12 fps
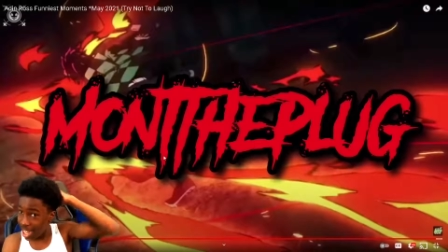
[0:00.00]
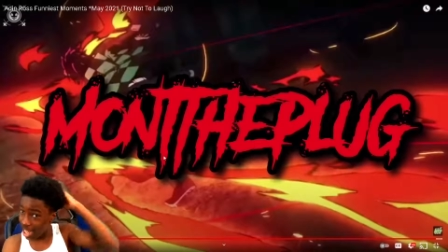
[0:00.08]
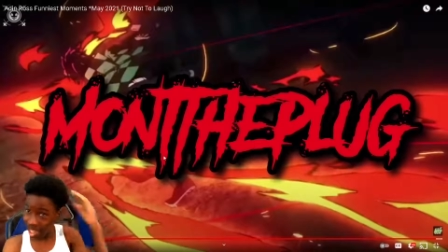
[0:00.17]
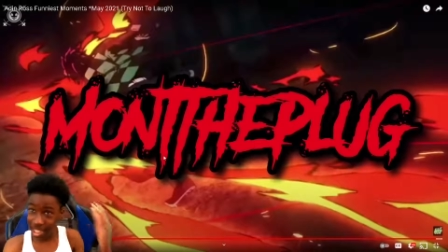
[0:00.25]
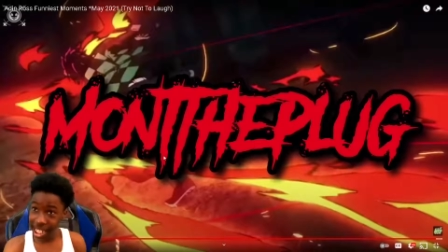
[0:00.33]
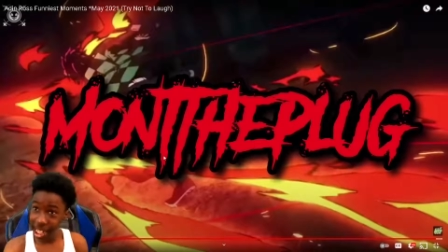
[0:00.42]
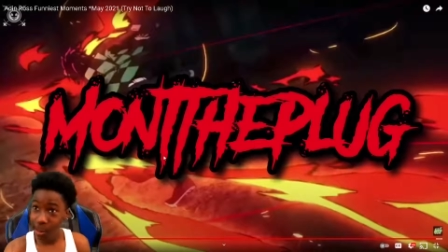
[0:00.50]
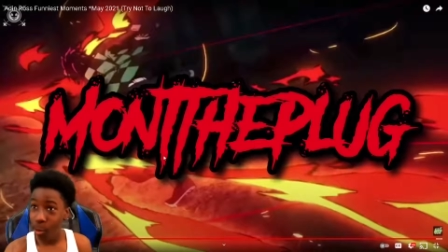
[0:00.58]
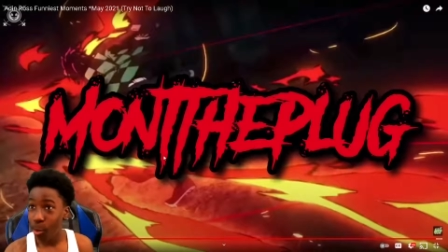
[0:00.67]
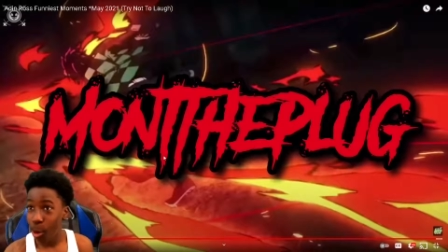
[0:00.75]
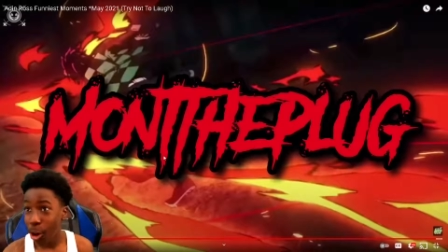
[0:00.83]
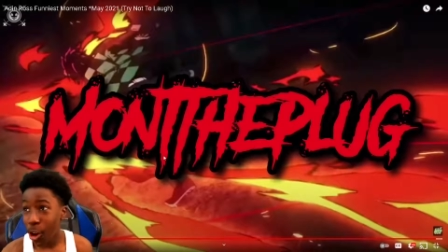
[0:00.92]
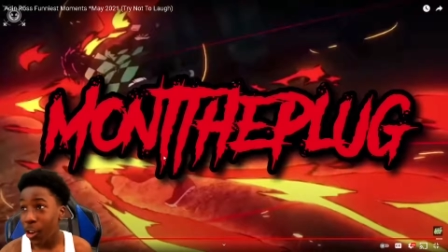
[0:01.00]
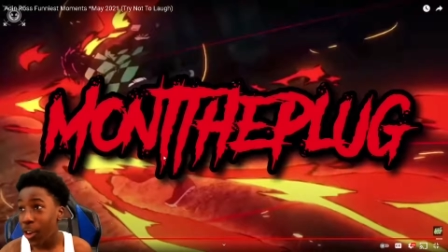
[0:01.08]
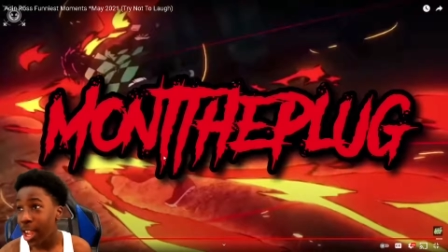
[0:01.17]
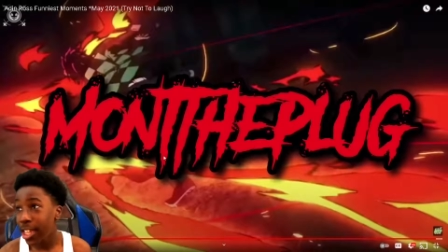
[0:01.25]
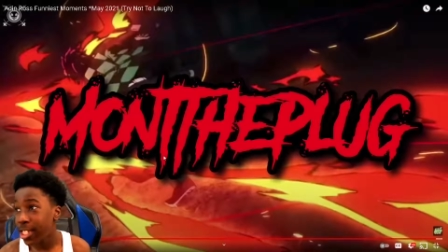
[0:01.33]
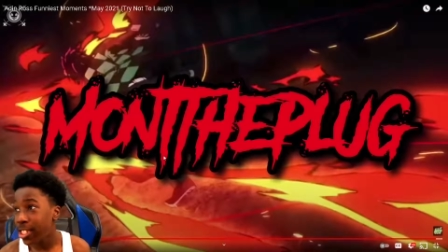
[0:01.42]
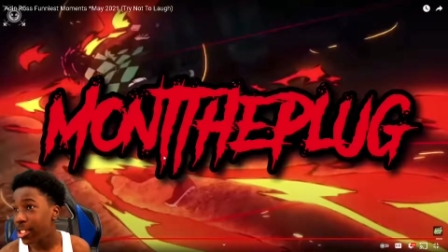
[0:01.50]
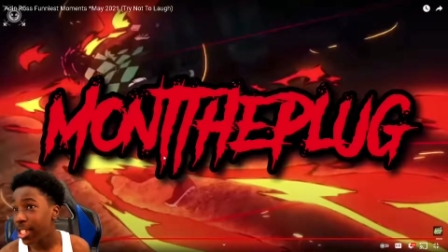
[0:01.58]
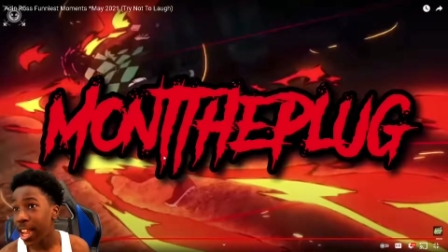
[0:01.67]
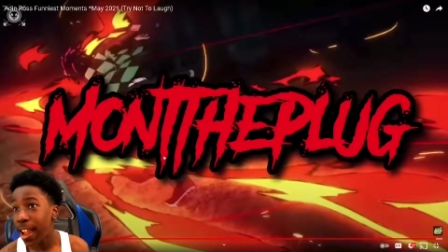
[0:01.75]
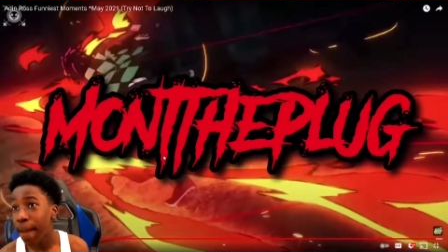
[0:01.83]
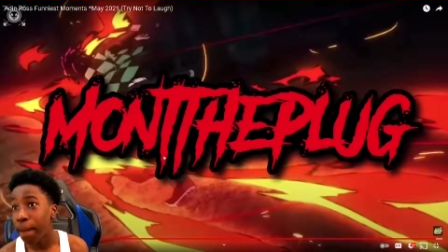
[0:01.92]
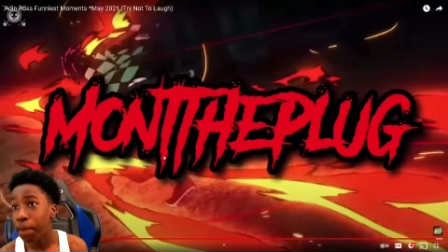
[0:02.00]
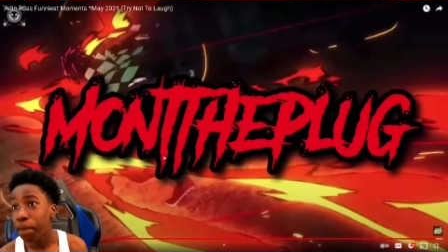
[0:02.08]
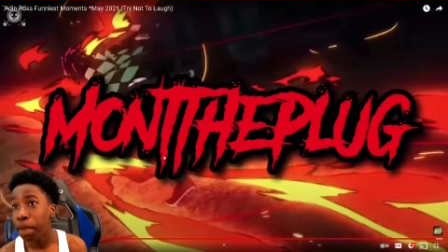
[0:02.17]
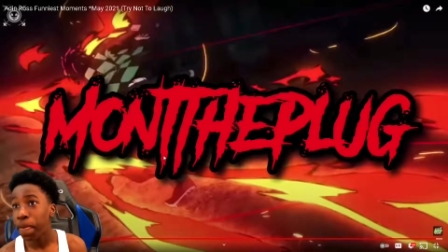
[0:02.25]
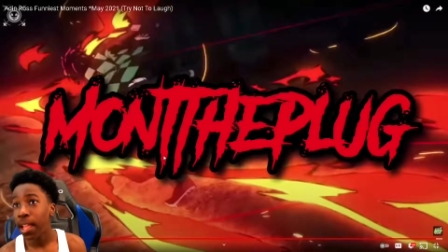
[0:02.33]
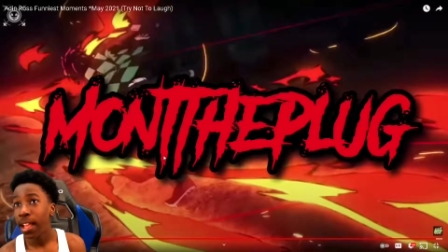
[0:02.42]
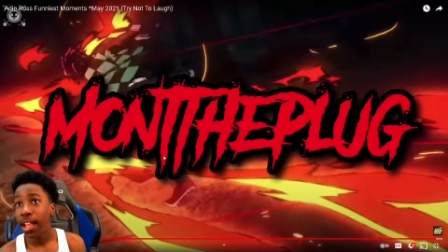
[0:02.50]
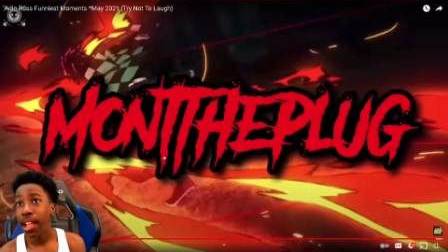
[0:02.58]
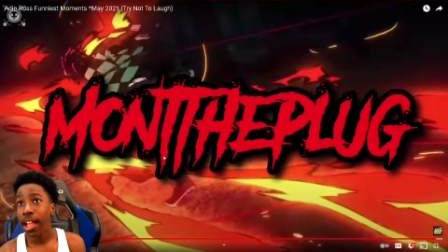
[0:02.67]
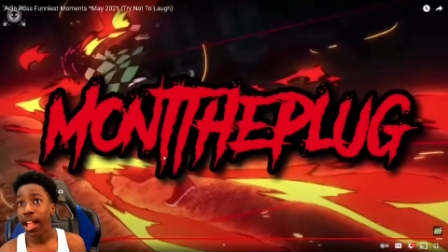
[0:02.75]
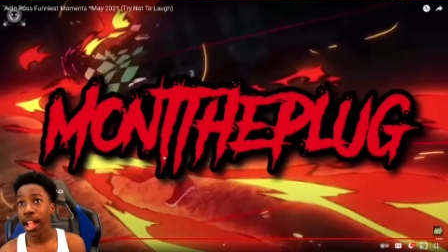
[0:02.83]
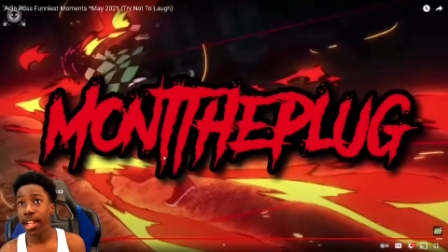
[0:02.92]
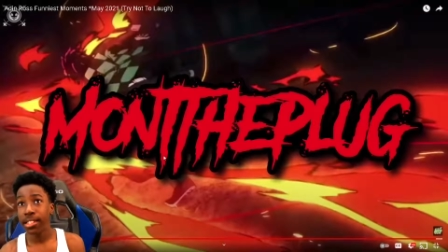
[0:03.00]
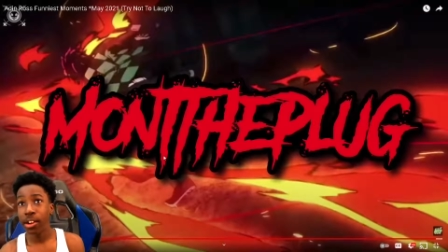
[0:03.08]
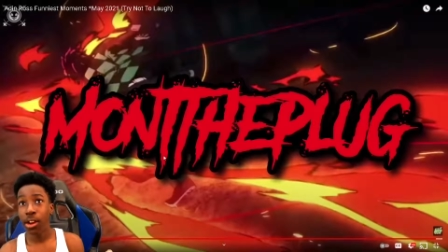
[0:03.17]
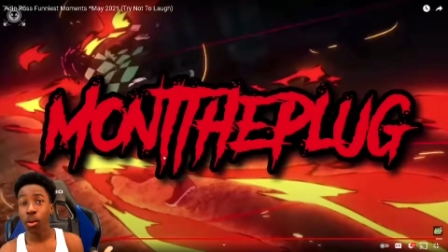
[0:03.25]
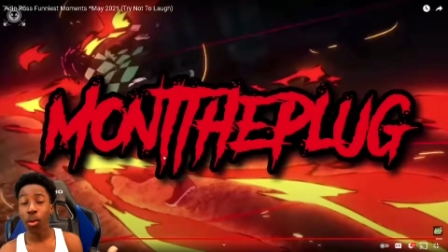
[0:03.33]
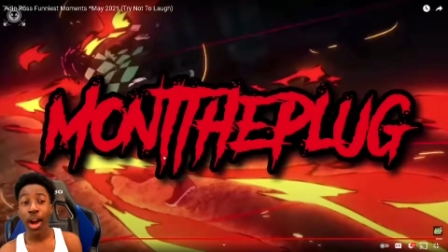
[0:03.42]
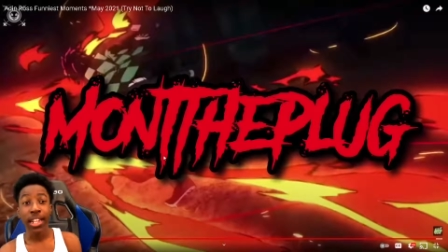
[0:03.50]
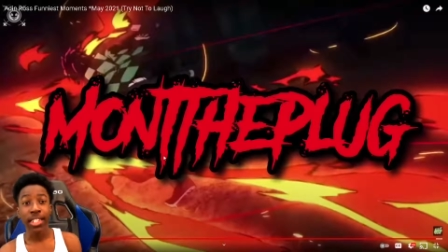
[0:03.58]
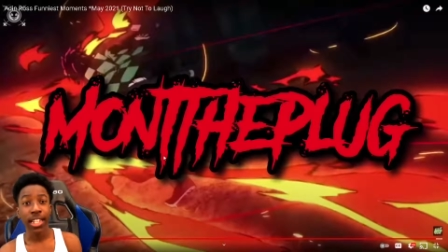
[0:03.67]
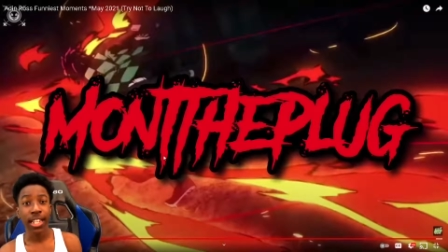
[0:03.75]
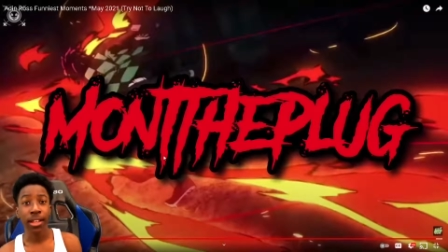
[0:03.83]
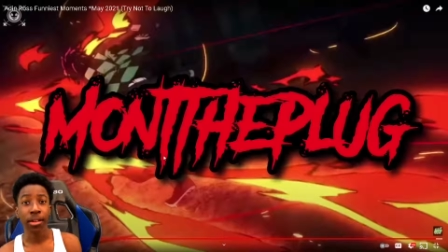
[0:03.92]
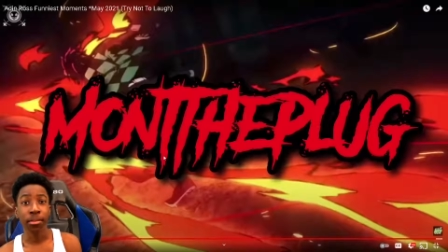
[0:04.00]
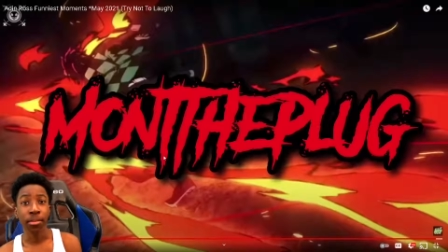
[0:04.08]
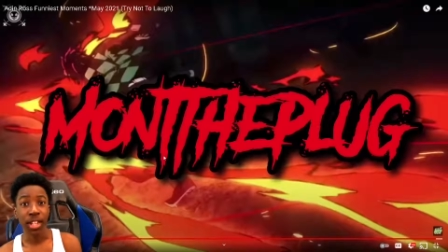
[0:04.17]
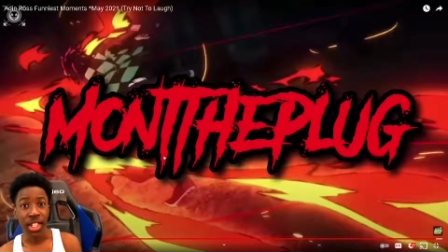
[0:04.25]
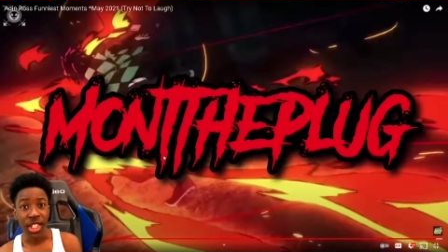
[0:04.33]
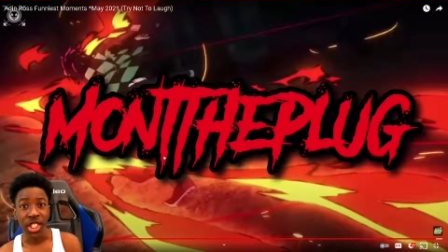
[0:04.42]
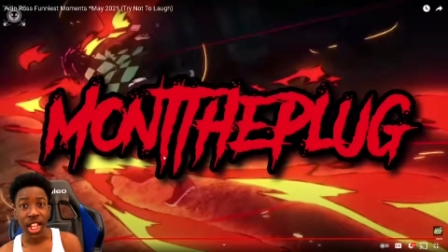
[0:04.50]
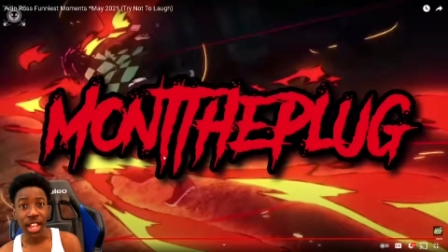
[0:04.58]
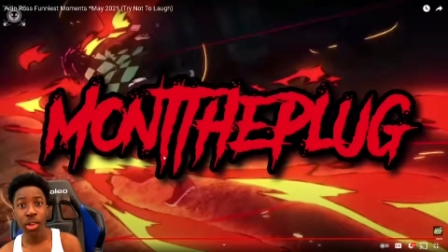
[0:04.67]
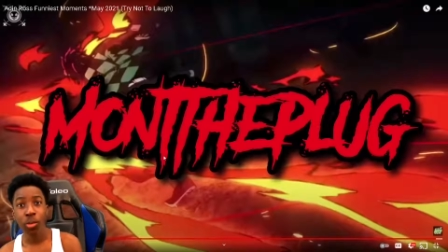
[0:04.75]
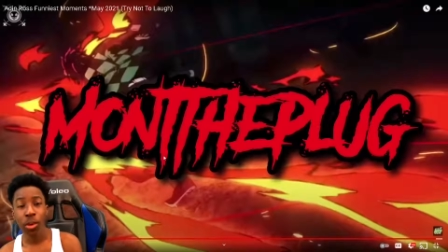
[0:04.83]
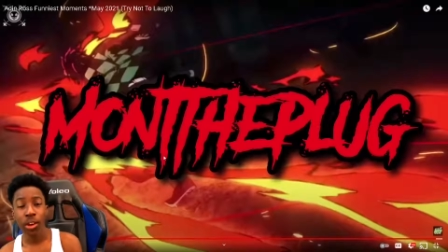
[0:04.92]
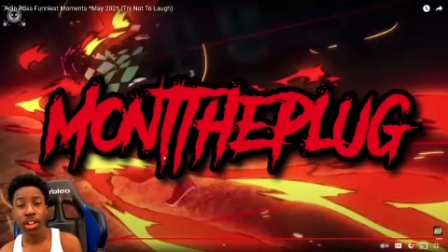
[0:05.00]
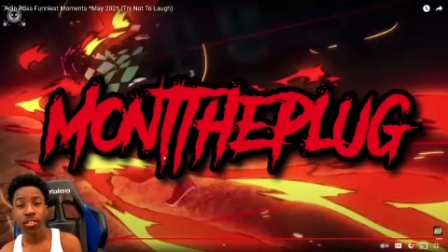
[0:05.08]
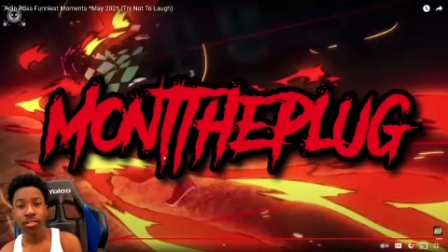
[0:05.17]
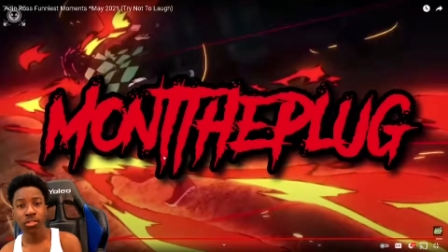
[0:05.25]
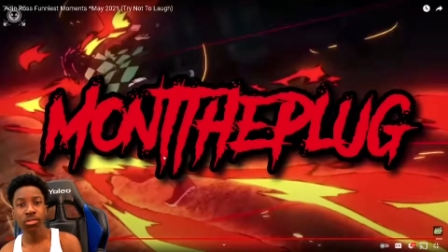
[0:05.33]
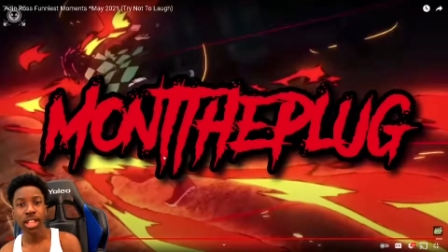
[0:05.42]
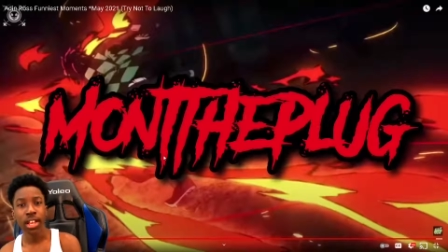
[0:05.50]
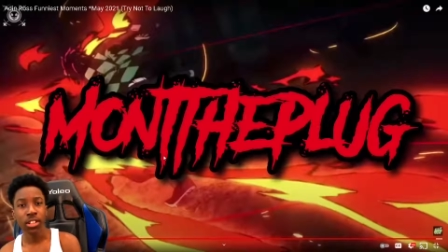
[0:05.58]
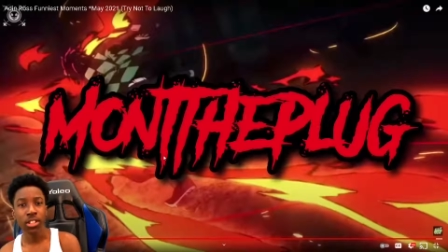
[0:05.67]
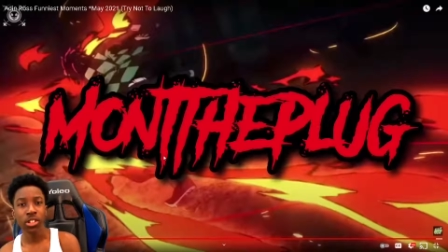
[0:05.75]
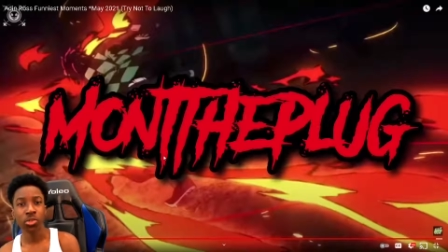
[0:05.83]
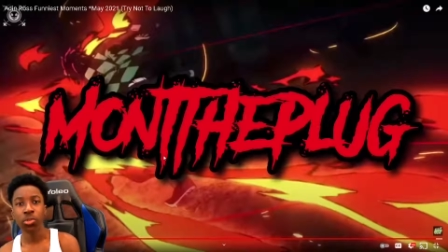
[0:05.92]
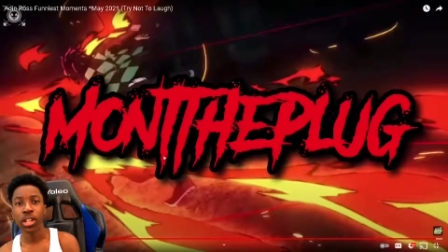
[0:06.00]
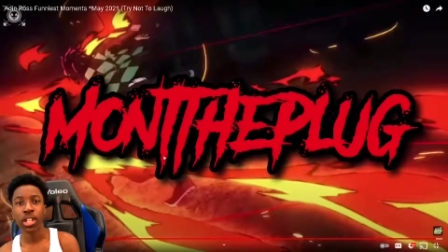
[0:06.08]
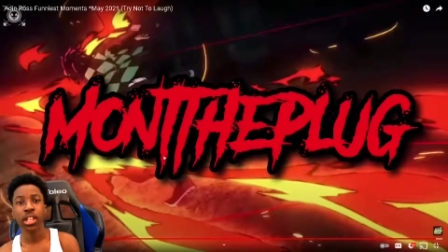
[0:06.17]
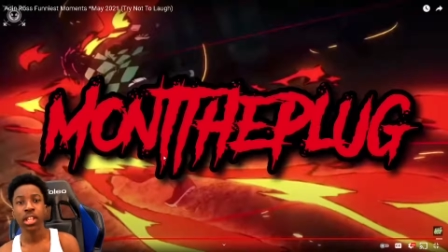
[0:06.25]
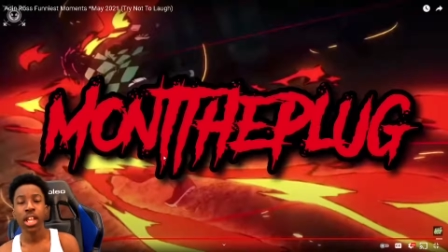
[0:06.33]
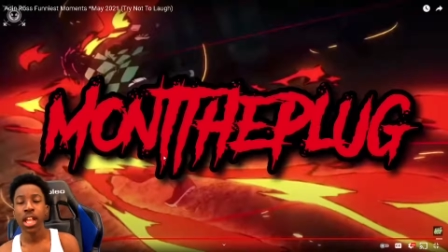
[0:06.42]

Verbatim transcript: It is even more crazier that I started watching him January of 2020.